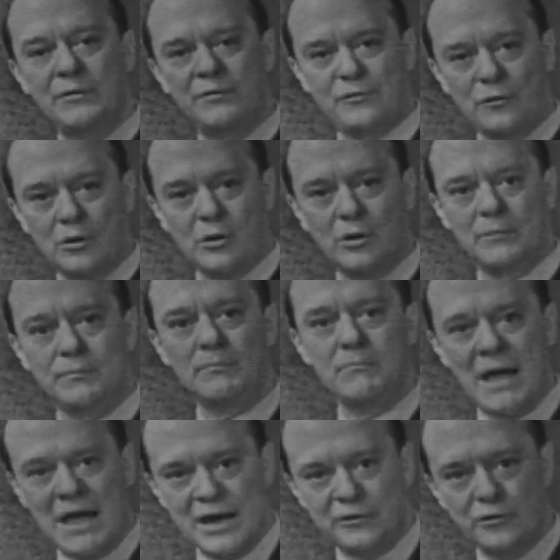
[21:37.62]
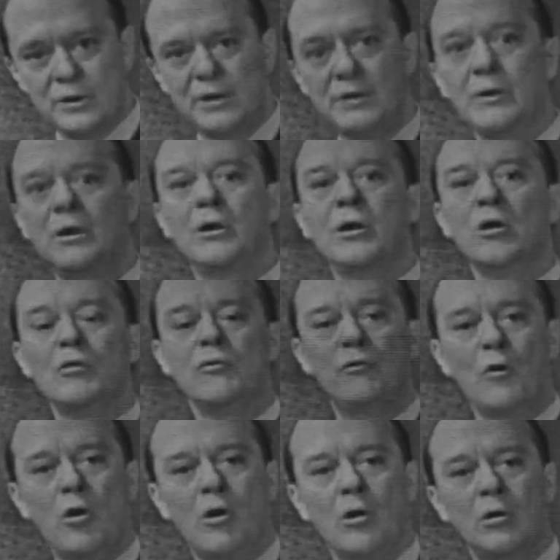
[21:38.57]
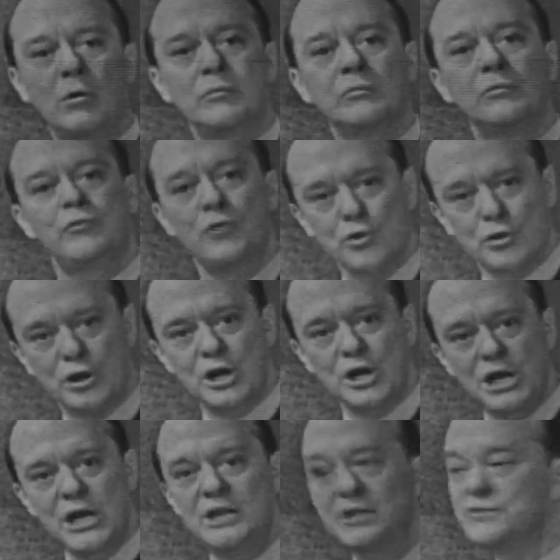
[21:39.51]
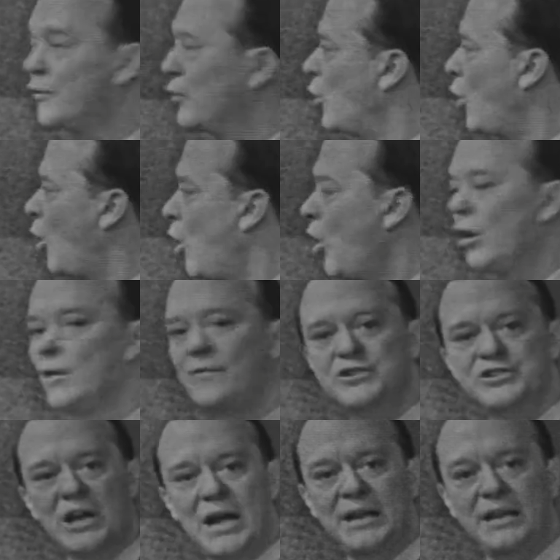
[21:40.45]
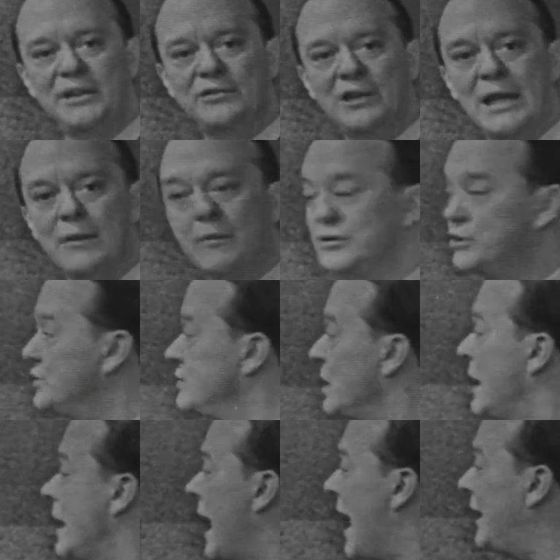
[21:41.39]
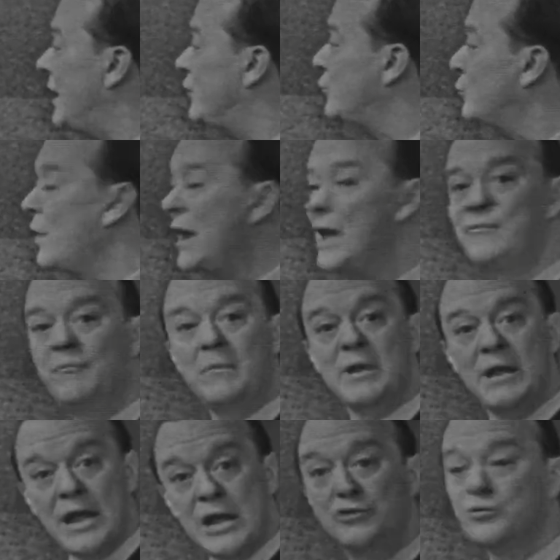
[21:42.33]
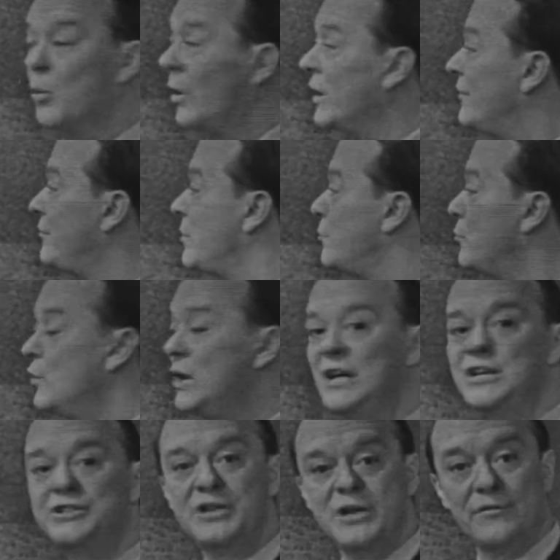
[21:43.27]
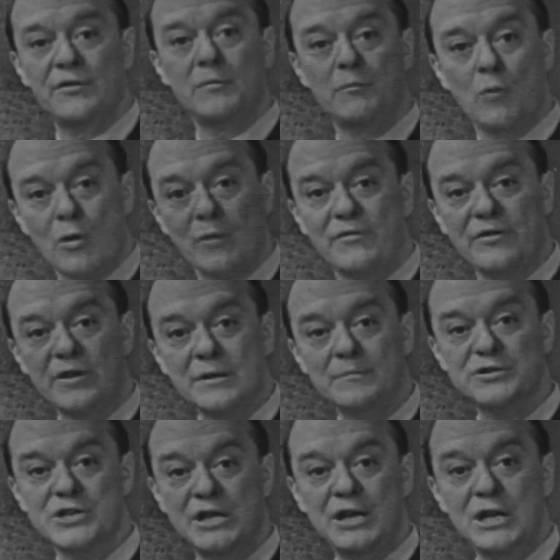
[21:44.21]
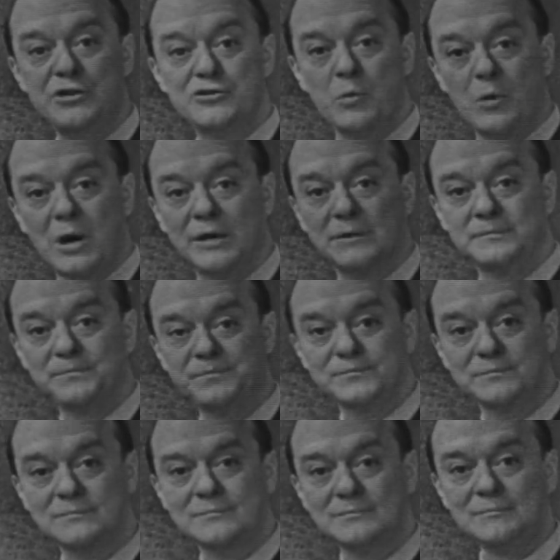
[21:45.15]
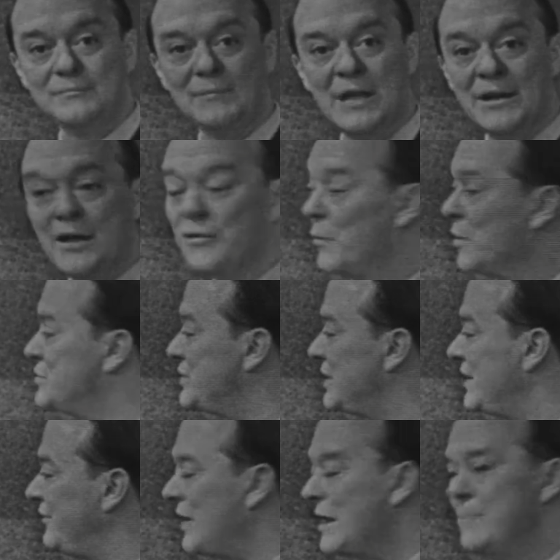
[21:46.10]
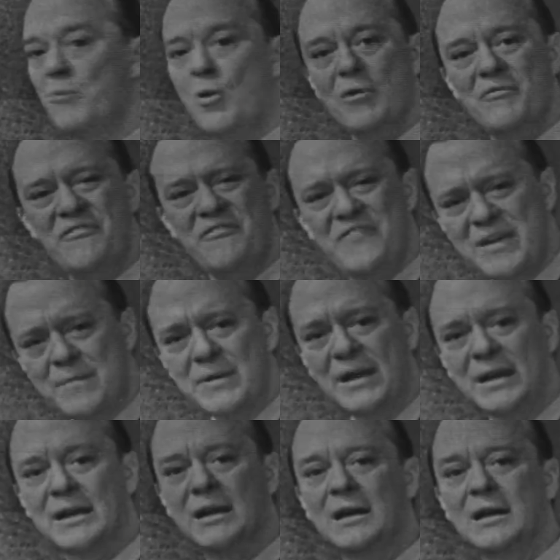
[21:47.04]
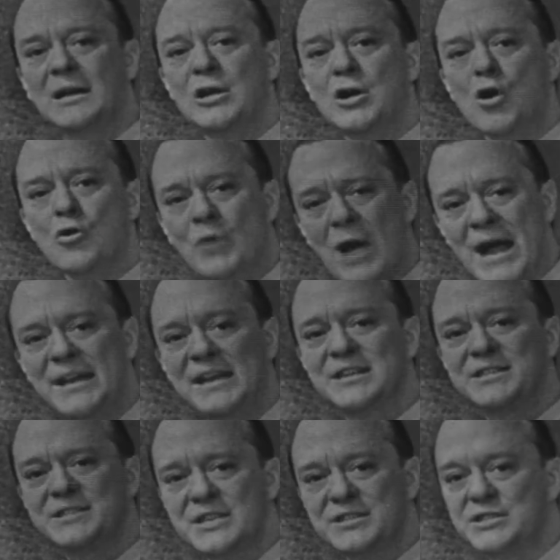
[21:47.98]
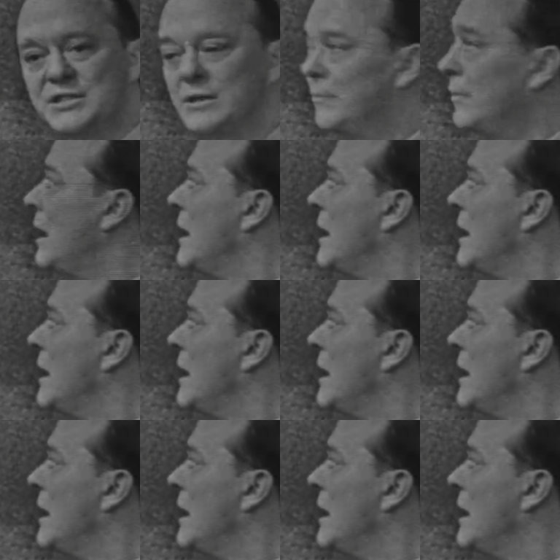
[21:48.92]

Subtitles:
for Mandarin, for Fukienese, for all of the Chinese languages. And it's read, each one of them reads different morphemes in each one. In other words, it is a morphemic writing system.